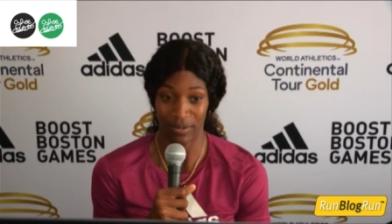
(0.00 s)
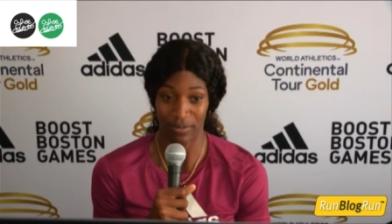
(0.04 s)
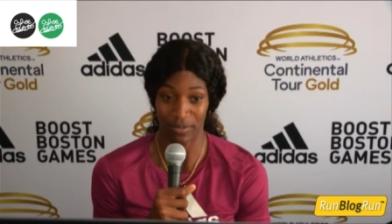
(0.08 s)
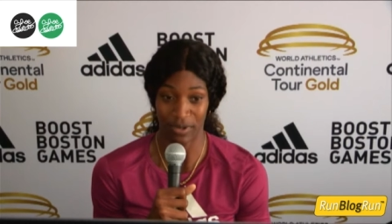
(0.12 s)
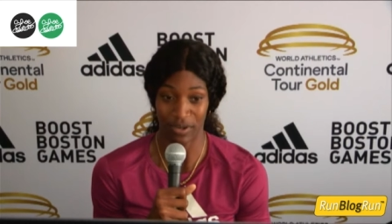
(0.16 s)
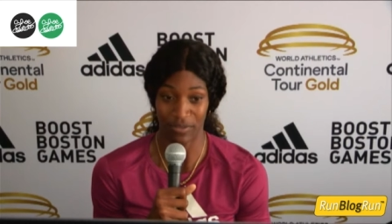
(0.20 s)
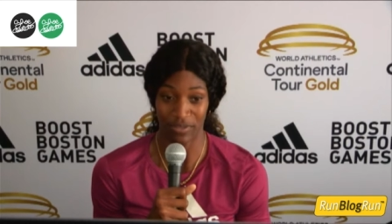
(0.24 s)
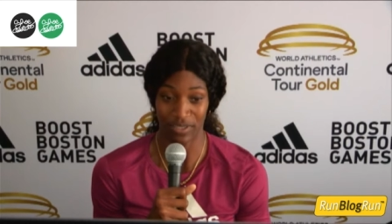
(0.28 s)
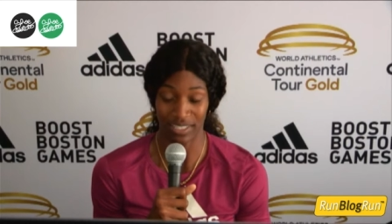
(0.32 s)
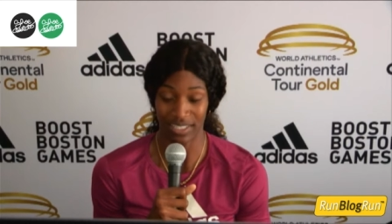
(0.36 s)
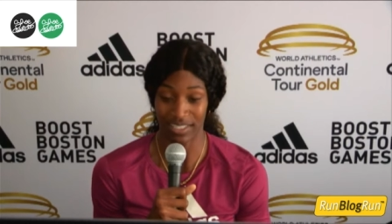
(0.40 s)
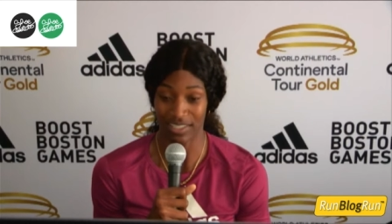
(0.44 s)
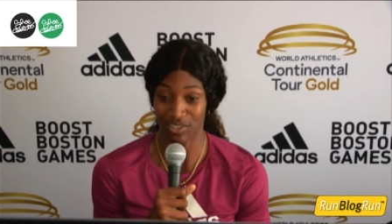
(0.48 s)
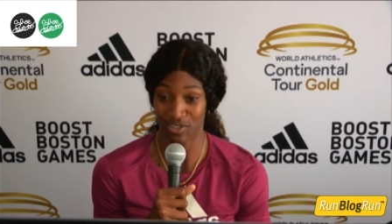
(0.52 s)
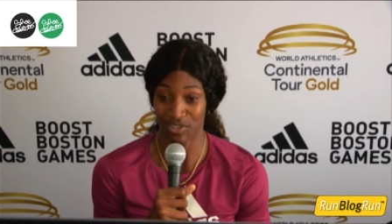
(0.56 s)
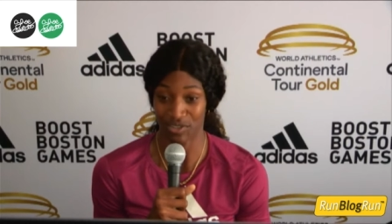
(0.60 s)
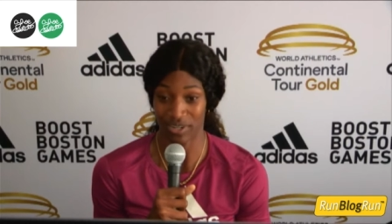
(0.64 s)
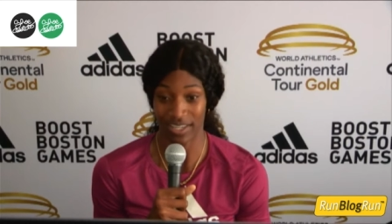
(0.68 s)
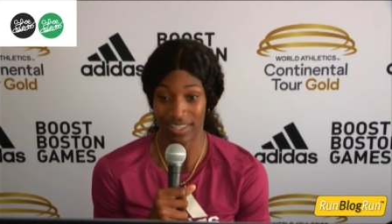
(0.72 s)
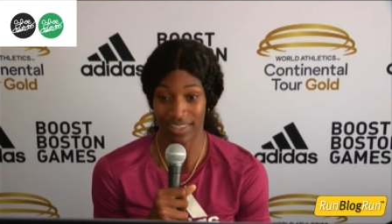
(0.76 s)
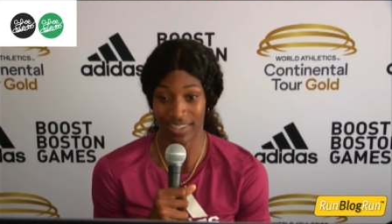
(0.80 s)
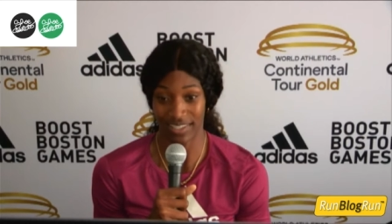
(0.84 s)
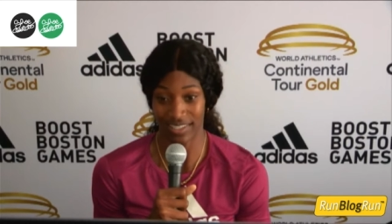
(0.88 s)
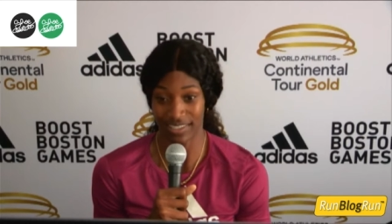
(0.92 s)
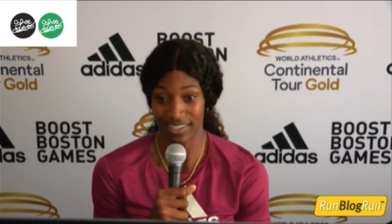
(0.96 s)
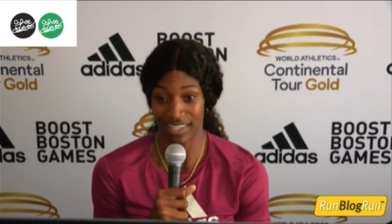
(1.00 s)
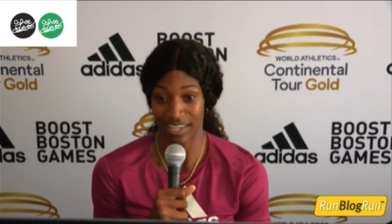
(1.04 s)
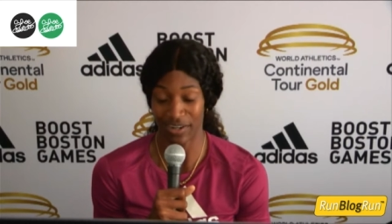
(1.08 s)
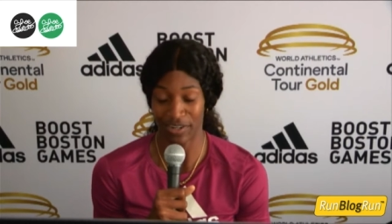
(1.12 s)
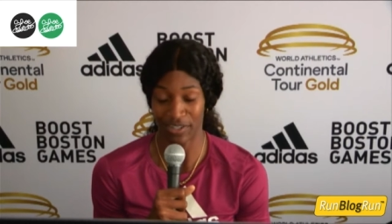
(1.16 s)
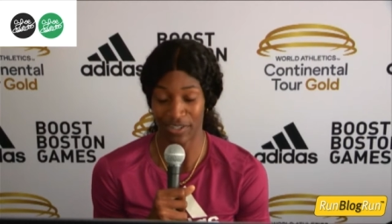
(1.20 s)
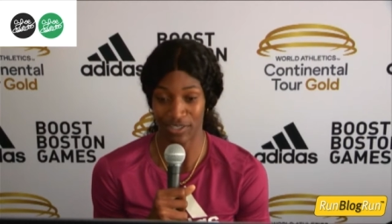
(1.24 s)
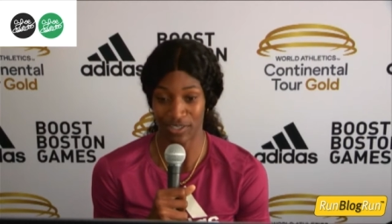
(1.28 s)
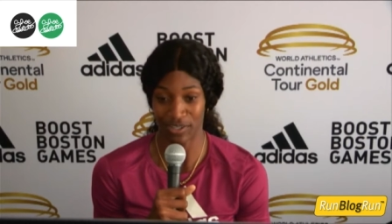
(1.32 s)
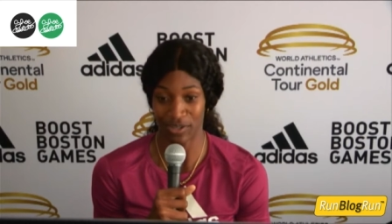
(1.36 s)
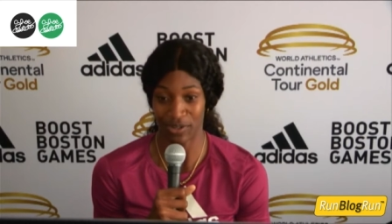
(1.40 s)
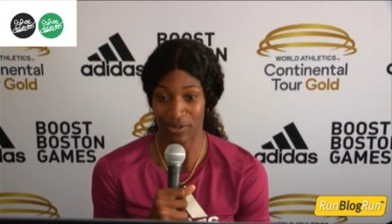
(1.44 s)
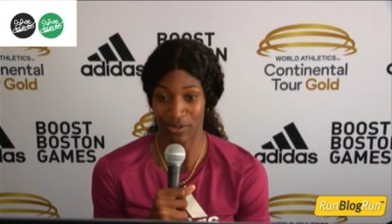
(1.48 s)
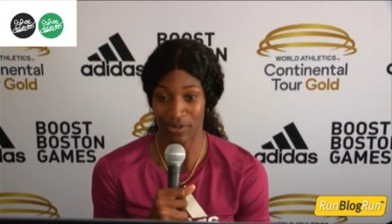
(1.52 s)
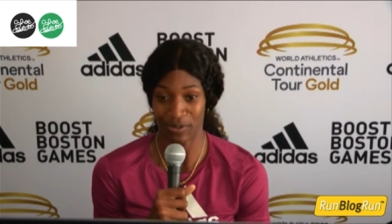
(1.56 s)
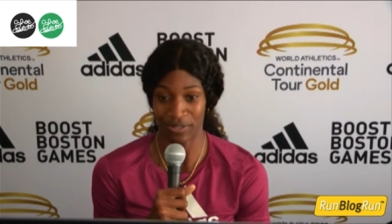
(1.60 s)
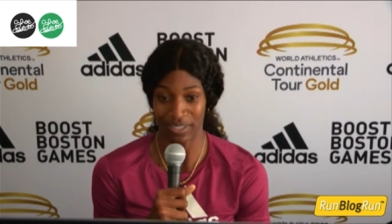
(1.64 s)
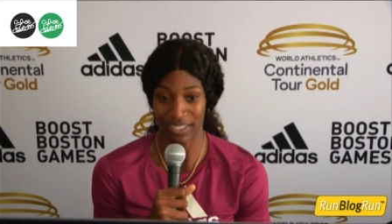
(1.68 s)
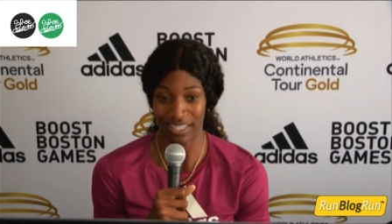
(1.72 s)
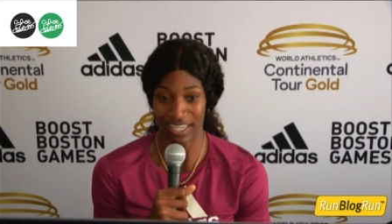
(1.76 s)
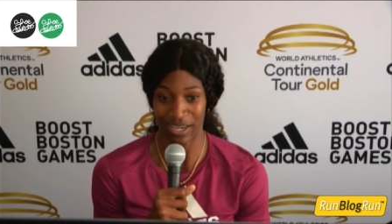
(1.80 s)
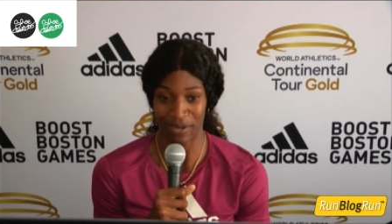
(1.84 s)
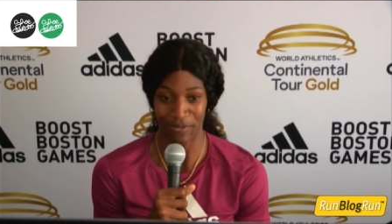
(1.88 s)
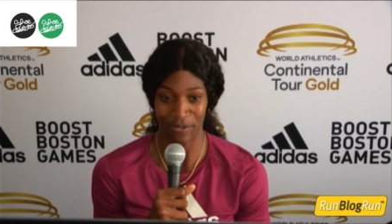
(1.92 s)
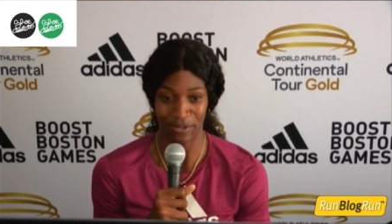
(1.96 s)
Obviously the strength is there. And so
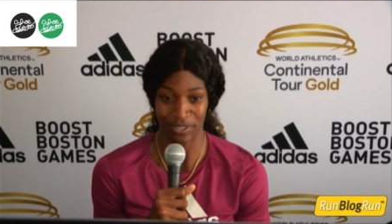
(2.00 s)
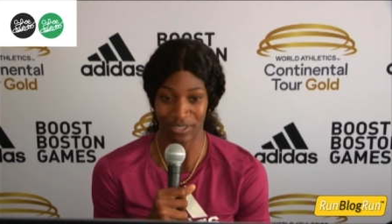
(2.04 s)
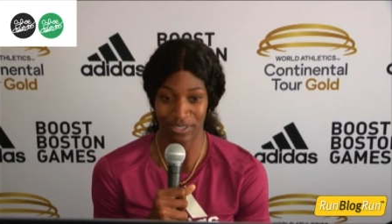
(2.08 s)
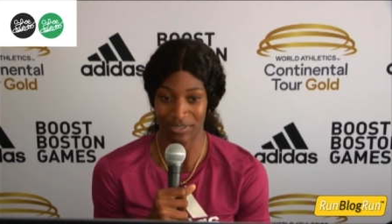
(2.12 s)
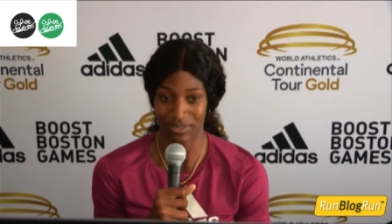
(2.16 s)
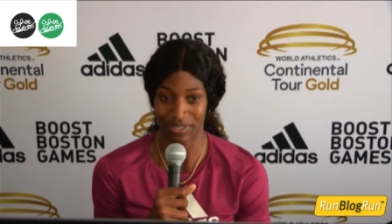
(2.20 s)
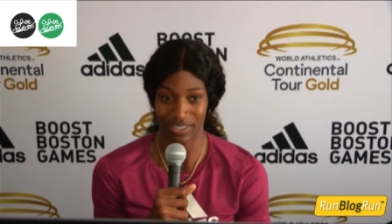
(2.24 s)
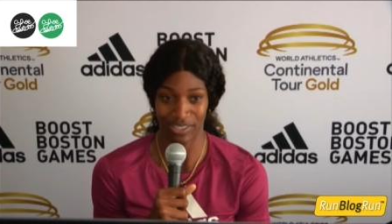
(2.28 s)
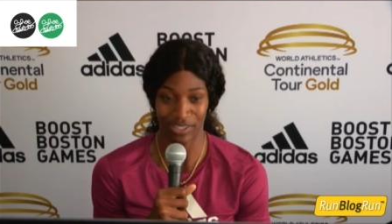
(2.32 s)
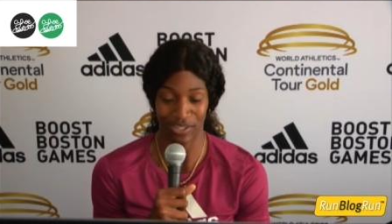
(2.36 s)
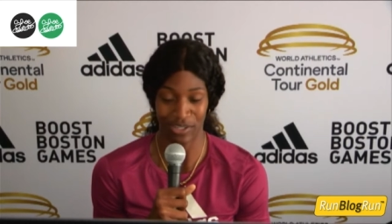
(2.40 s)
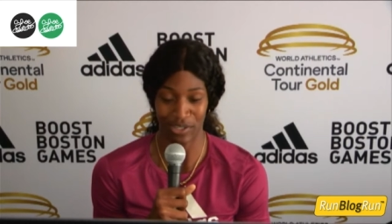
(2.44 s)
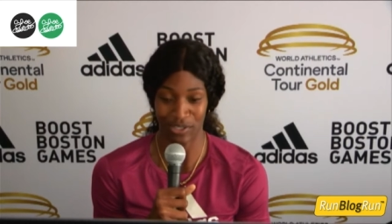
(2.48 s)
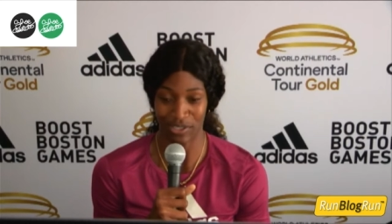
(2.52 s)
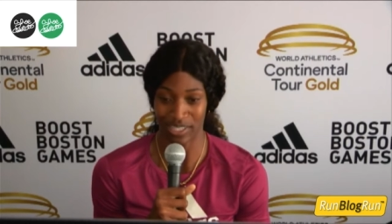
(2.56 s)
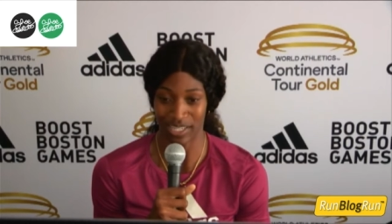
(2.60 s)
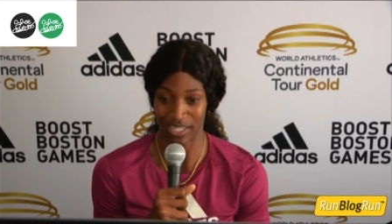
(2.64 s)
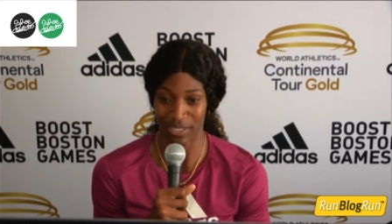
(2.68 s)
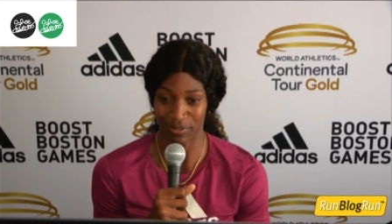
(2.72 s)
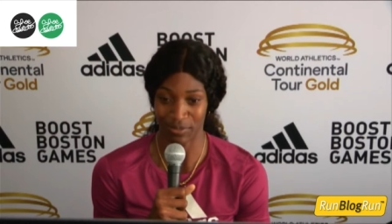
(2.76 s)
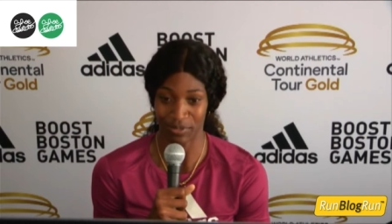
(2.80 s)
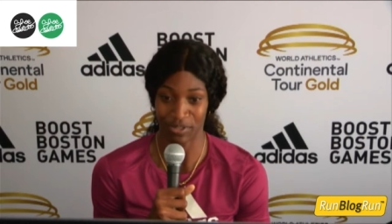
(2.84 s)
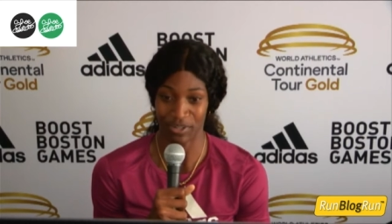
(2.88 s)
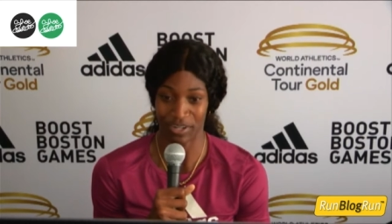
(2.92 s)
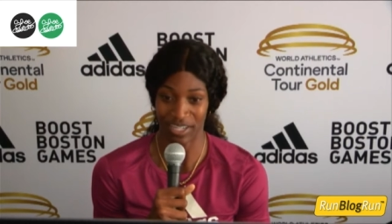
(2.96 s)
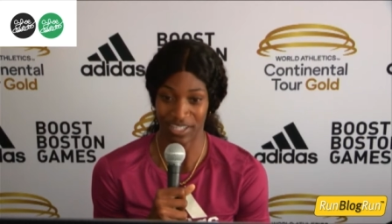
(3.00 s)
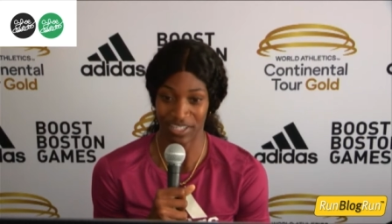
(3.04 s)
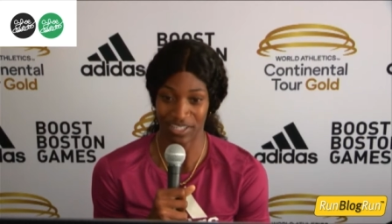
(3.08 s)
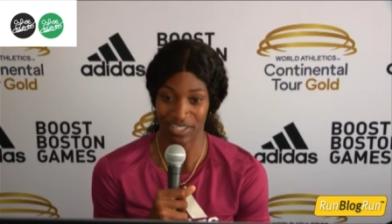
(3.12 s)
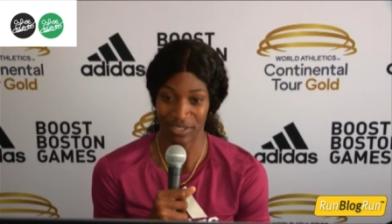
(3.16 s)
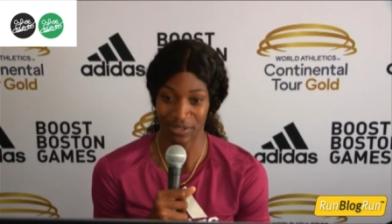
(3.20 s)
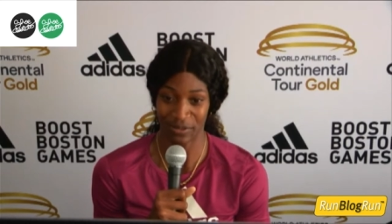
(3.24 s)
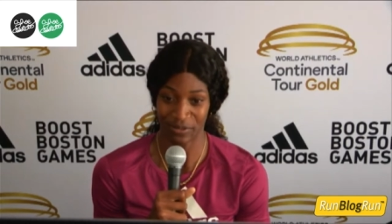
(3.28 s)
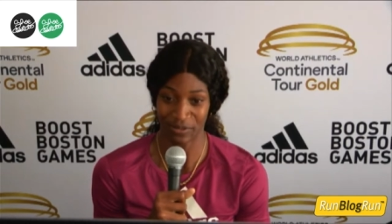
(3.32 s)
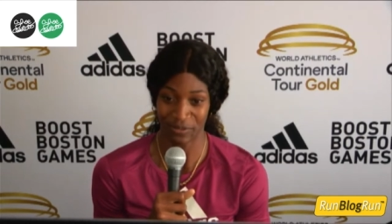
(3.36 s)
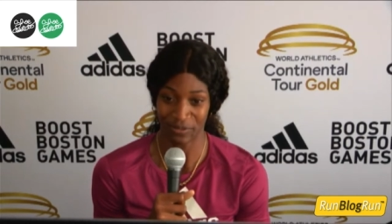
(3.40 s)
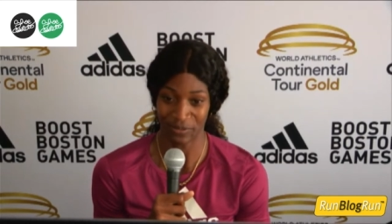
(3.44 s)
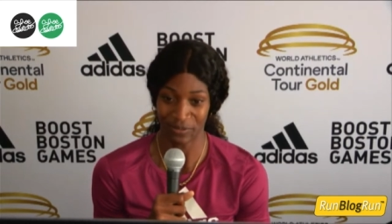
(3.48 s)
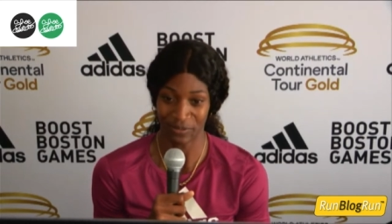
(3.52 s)
yeah, we're just gonna use that as progression.